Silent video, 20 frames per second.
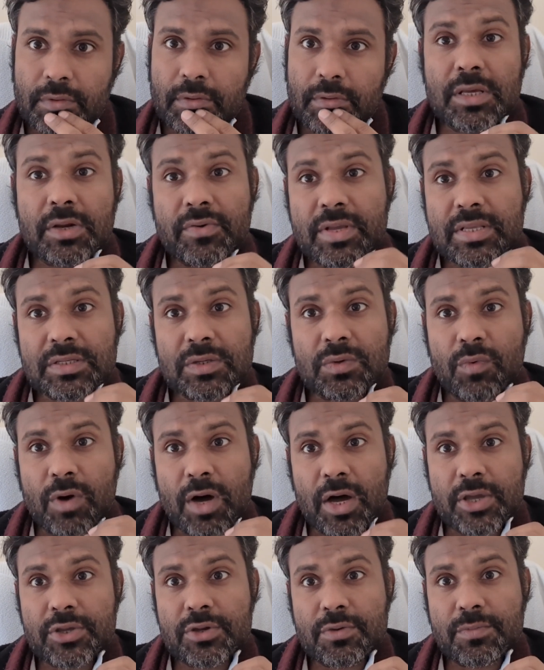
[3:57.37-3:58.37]
The reason
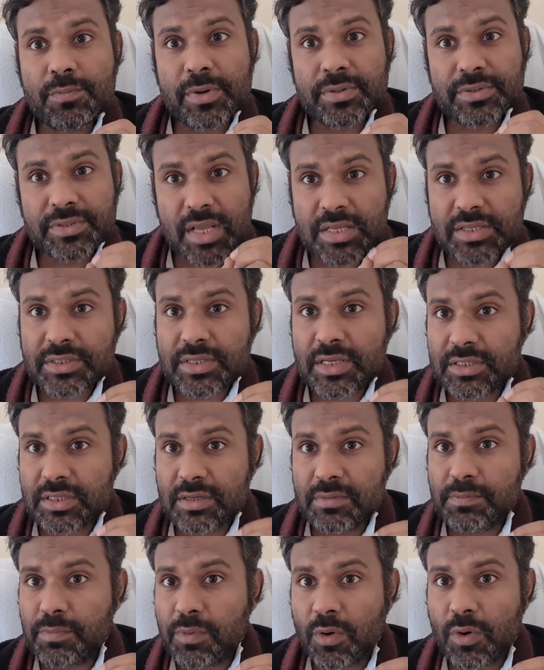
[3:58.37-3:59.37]
why your presence is
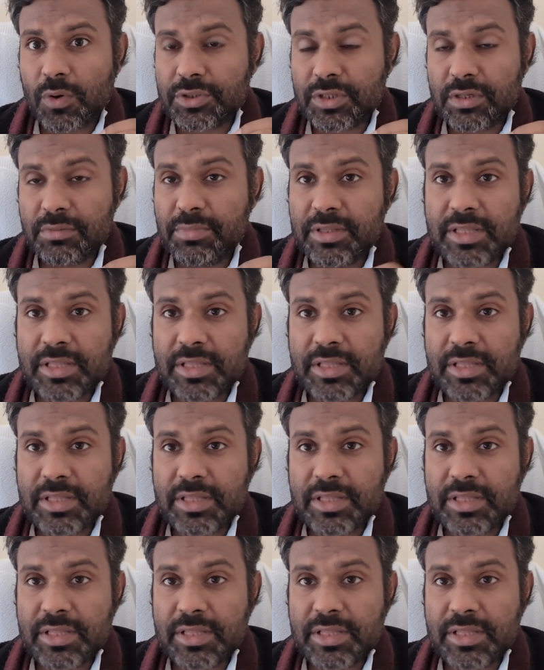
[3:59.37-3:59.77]
important.